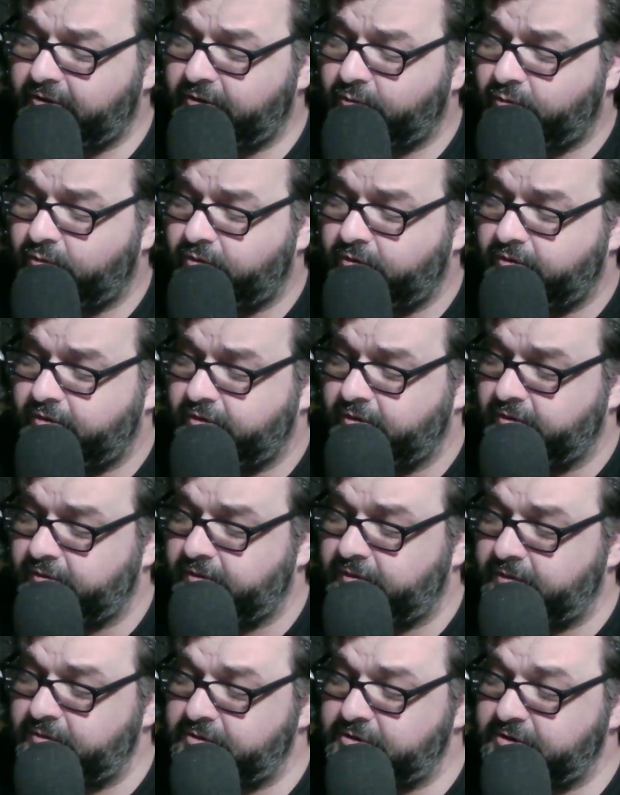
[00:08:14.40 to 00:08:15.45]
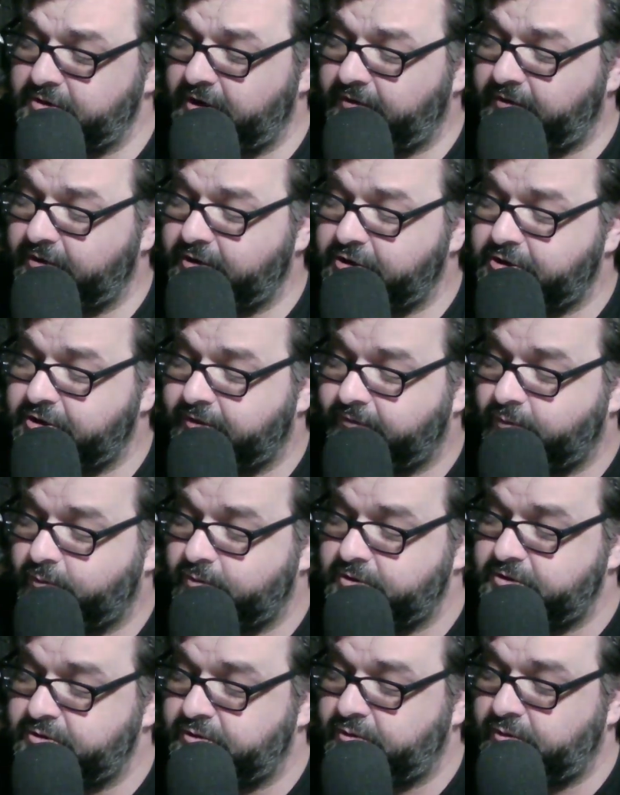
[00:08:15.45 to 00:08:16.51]
to warn her that there's nothing
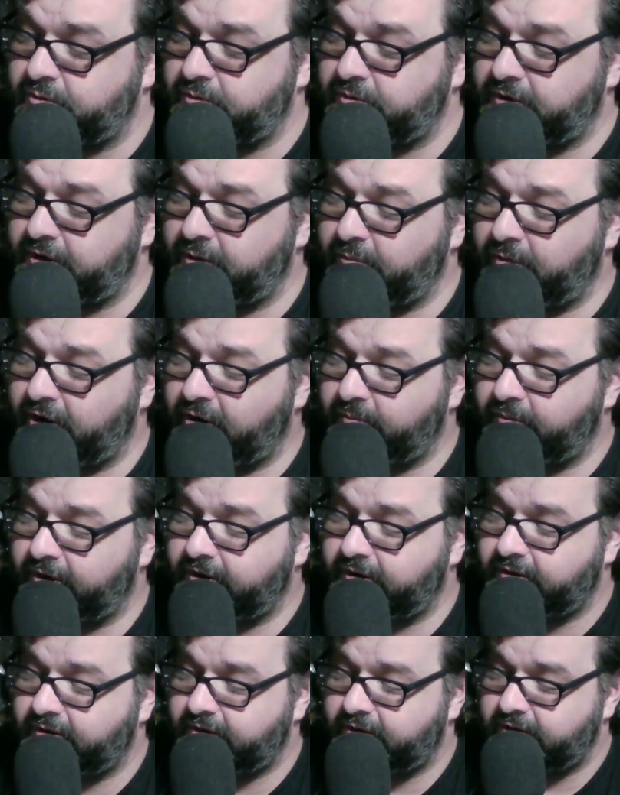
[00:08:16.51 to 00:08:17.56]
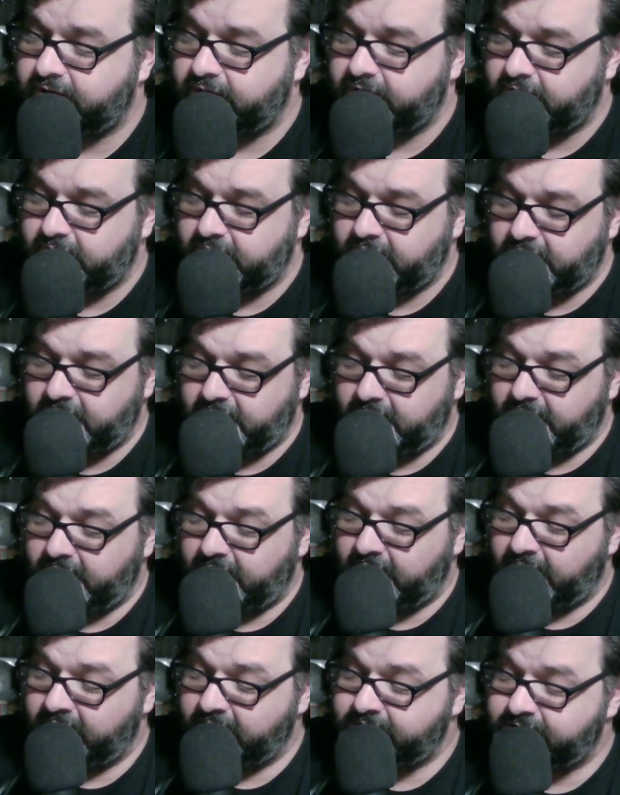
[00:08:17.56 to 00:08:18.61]
chivalrous or courtly about me.
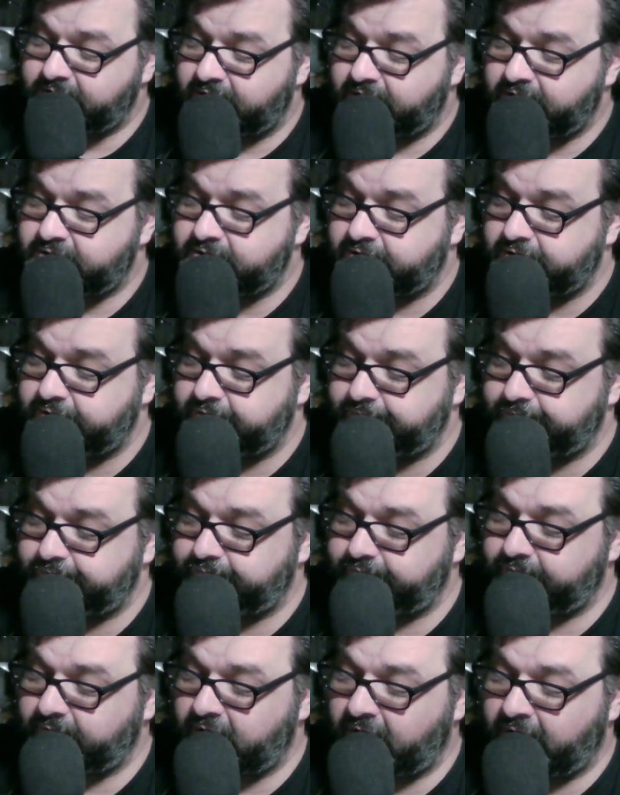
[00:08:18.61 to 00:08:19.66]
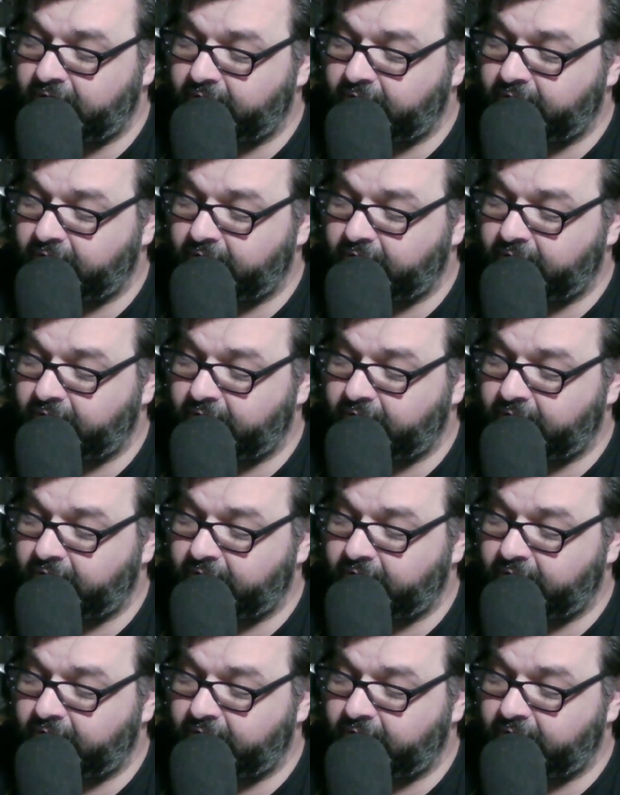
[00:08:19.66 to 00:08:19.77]
Anastasia, I